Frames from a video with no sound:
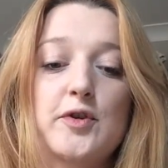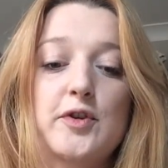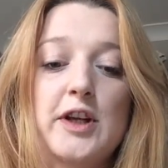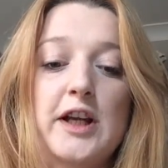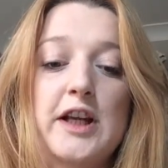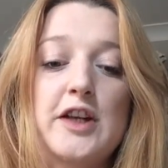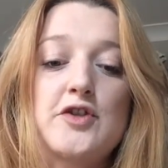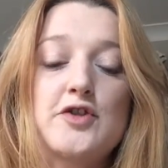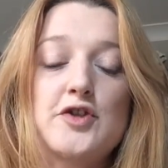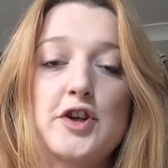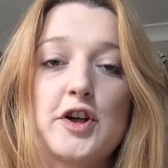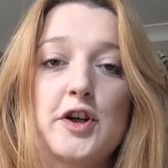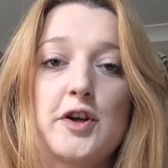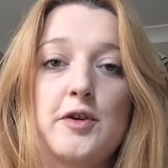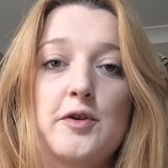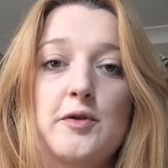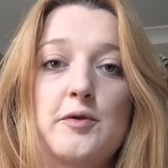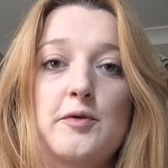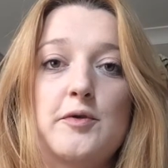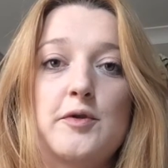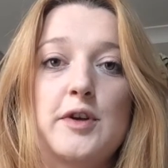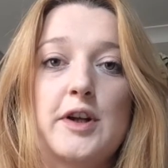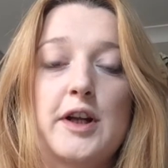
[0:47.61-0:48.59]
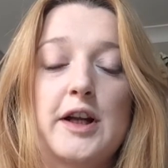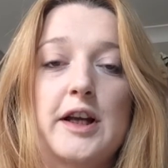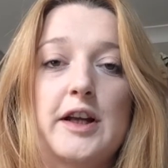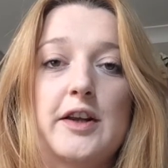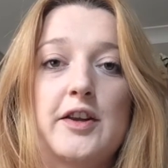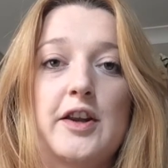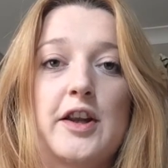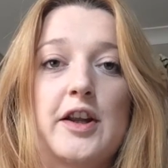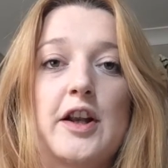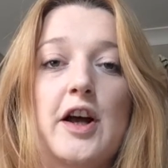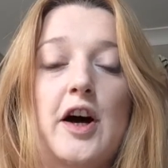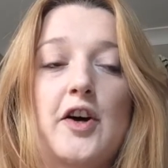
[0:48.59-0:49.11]
in June,
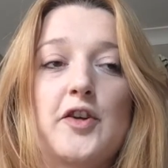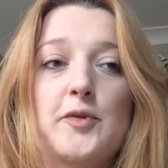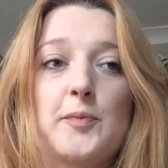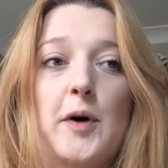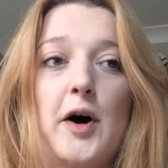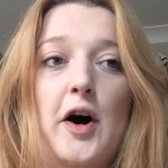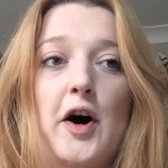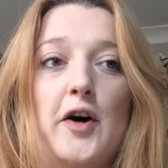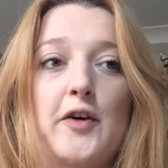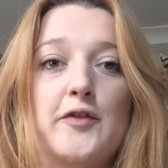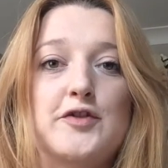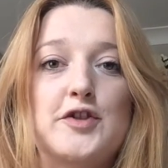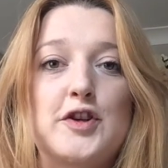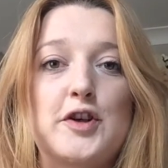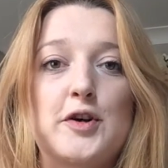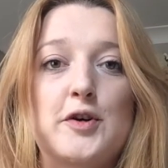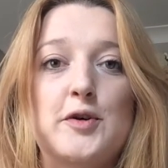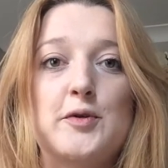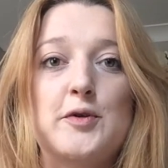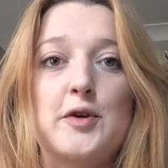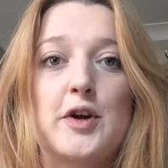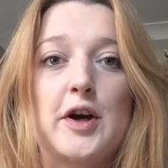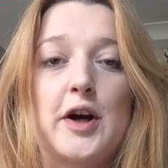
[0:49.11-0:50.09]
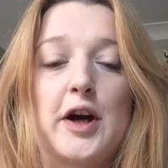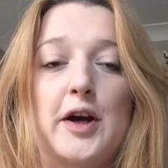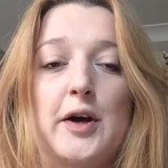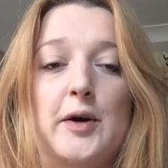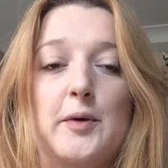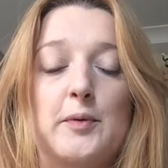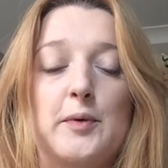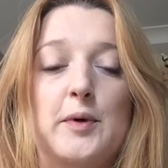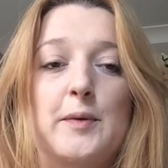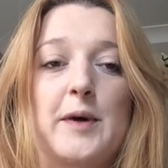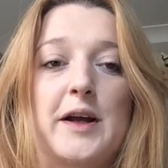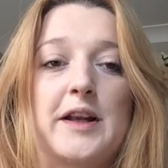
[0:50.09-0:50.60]
the last part of June,
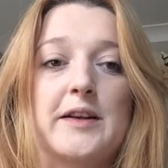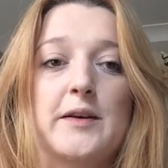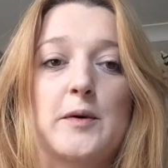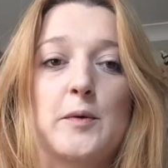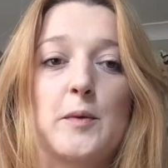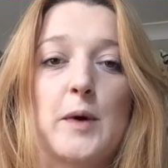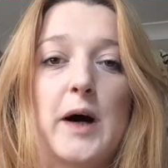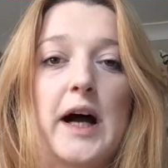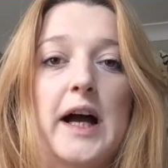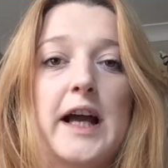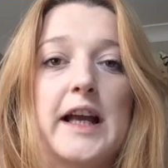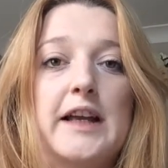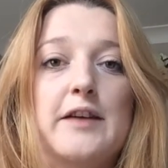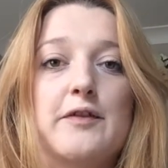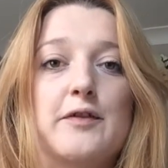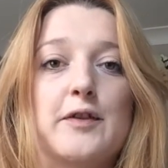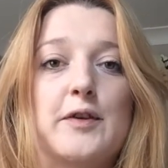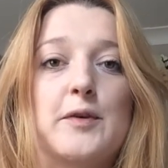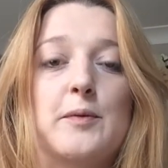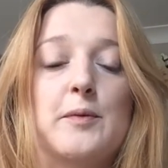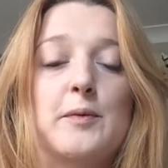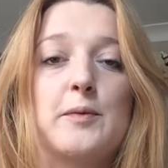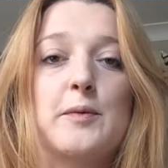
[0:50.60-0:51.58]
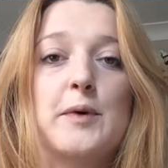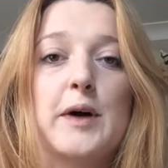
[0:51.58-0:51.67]
we went away for the